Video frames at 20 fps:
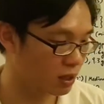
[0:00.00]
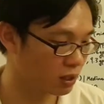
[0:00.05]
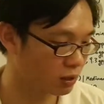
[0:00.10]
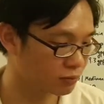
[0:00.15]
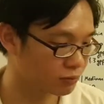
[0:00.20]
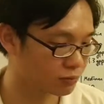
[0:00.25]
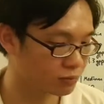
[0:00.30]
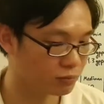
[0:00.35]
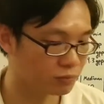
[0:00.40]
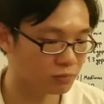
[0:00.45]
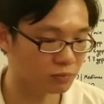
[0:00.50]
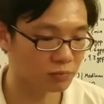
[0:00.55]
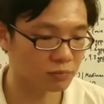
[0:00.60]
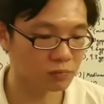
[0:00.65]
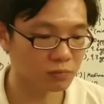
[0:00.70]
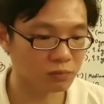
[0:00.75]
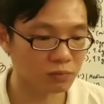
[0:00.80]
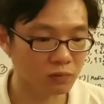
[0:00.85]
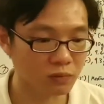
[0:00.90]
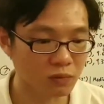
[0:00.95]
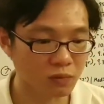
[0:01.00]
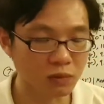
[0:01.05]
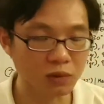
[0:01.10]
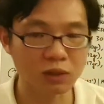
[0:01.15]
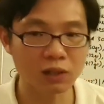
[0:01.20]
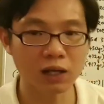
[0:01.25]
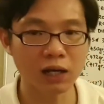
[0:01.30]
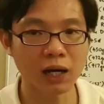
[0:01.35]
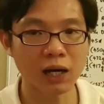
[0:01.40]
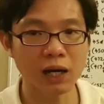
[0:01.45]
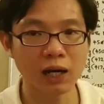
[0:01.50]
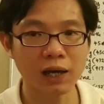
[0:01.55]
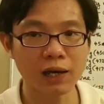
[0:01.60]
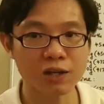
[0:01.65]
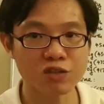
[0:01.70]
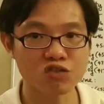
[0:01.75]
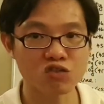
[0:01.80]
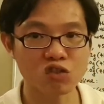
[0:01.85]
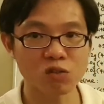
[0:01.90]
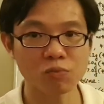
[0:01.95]
here are
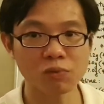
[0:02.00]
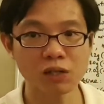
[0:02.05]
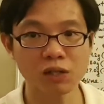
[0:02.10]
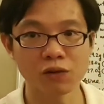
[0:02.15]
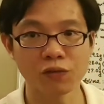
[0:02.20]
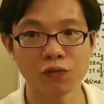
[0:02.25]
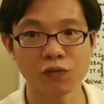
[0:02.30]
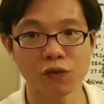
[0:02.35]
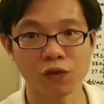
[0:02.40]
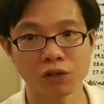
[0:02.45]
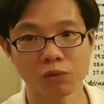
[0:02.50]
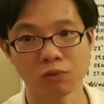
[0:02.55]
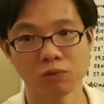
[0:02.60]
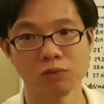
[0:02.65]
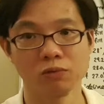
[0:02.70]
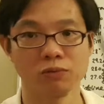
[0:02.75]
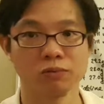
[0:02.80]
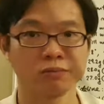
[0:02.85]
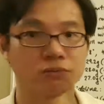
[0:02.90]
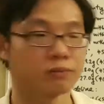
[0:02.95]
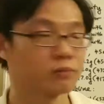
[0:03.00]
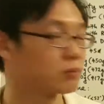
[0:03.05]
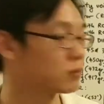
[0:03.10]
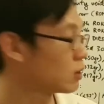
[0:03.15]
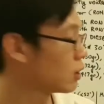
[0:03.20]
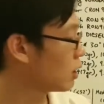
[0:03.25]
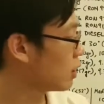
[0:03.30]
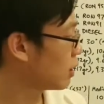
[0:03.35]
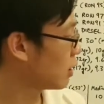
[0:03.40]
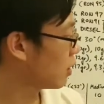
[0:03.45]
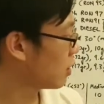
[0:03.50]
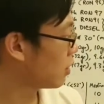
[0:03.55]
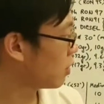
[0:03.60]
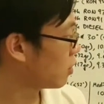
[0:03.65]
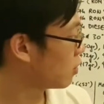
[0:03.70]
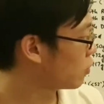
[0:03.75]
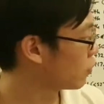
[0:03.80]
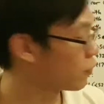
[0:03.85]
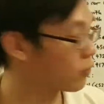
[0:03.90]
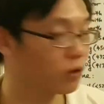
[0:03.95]
extremely affordable.
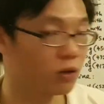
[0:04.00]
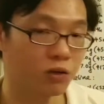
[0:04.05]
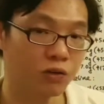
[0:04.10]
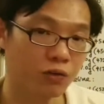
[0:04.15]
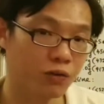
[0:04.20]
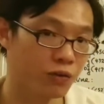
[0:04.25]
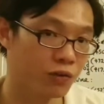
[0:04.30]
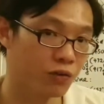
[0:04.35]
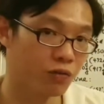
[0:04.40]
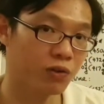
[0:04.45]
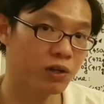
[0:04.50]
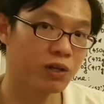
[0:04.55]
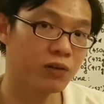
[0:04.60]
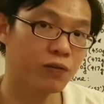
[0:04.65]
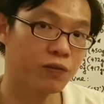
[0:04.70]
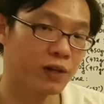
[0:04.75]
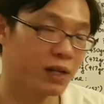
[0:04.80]
For three